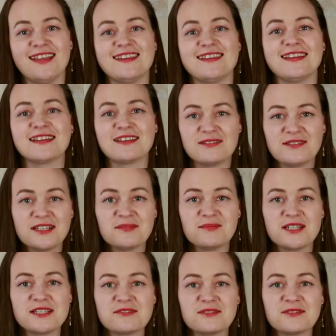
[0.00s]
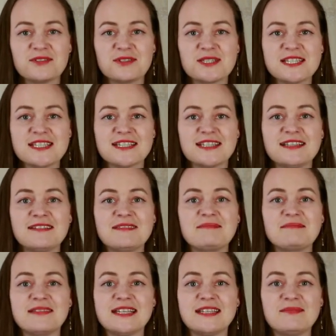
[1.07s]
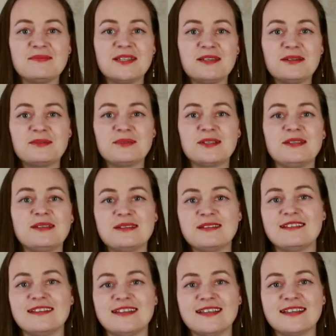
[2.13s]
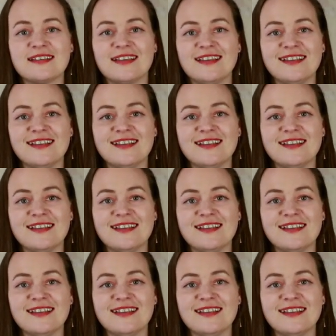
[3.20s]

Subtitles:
Thank you very much for watching. Let me know what do you think,